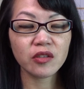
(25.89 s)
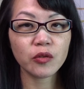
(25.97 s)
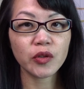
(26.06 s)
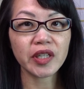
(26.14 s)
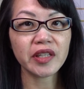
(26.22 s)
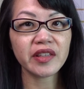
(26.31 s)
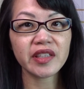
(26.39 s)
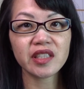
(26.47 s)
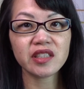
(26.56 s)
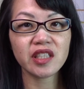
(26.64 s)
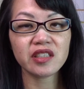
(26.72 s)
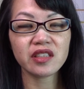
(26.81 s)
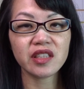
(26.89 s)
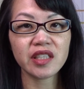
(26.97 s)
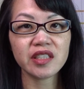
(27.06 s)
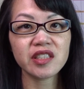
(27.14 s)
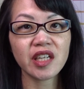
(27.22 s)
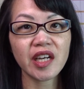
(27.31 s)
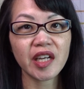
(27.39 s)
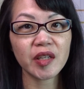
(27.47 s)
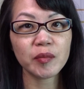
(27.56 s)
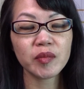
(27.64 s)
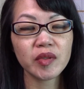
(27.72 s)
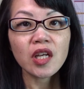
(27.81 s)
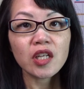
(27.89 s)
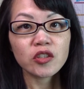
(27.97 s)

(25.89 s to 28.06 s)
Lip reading: or anything that takes a lot of time.